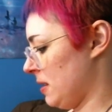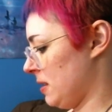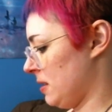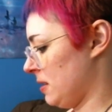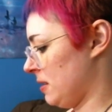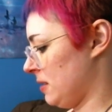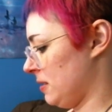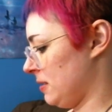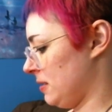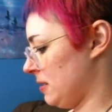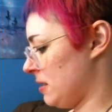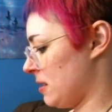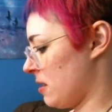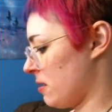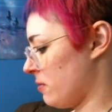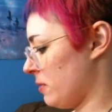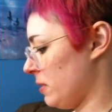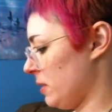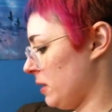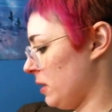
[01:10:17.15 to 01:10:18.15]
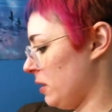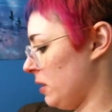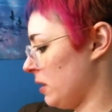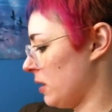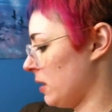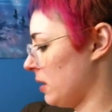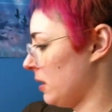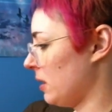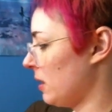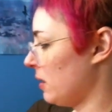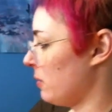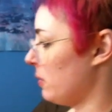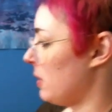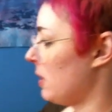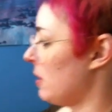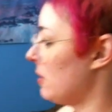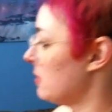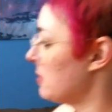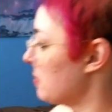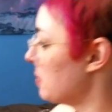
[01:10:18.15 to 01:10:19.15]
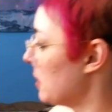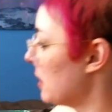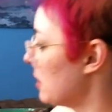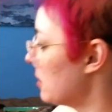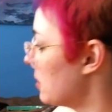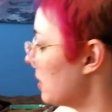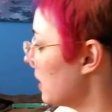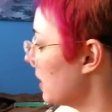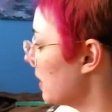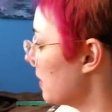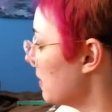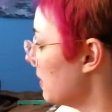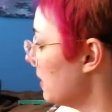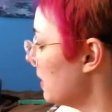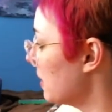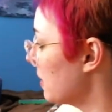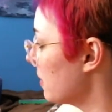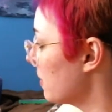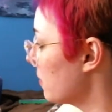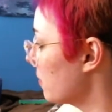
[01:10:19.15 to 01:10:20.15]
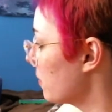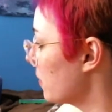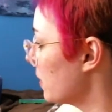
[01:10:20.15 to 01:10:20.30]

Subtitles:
It's not really looking like what I was imagining. I think for